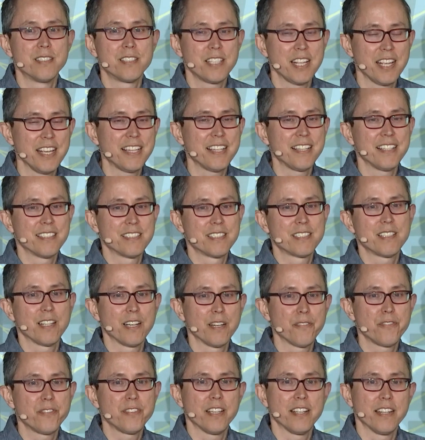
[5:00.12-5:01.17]
taking
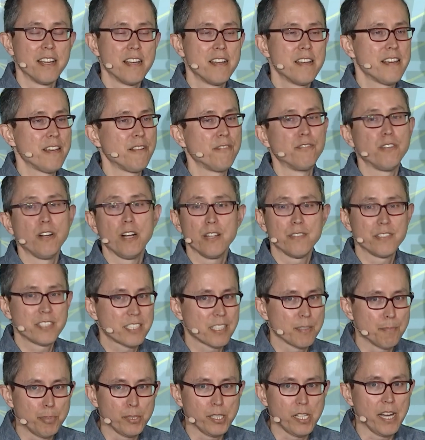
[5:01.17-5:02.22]
stuff that involves
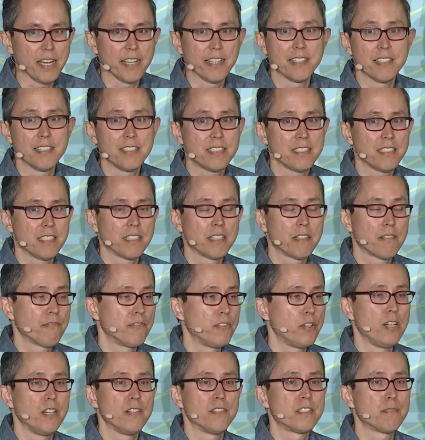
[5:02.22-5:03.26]
compliance,
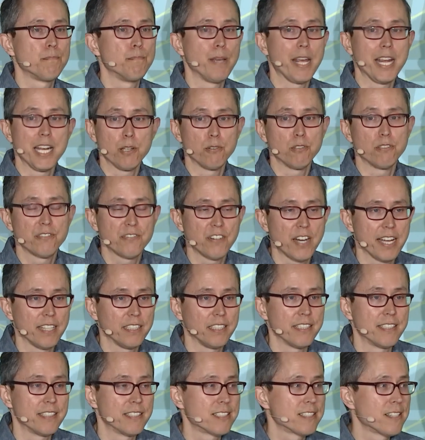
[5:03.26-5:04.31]
involves manual
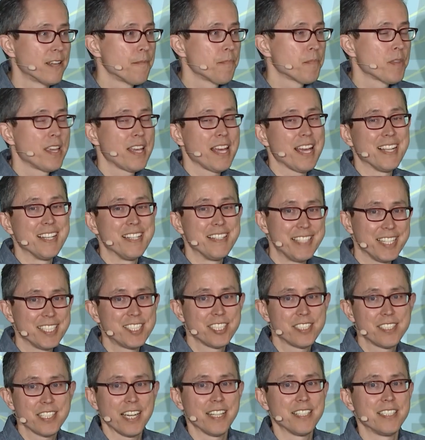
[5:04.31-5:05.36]
filings, and
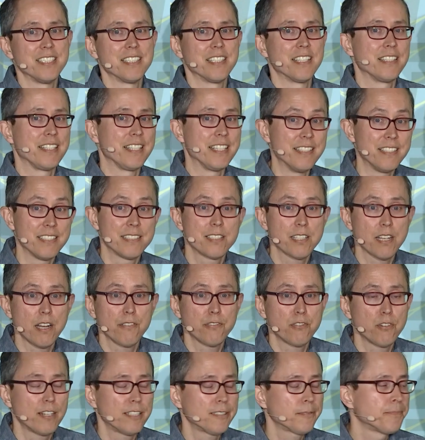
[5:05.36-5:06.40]
digitizing it into
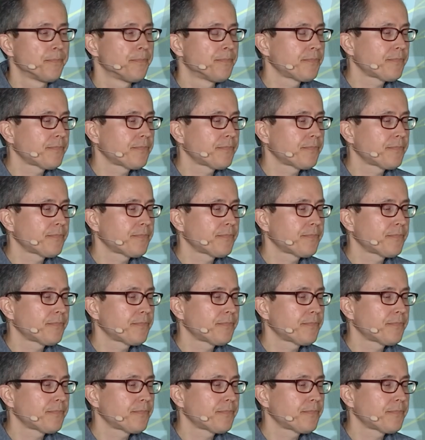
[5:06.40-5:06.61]
software.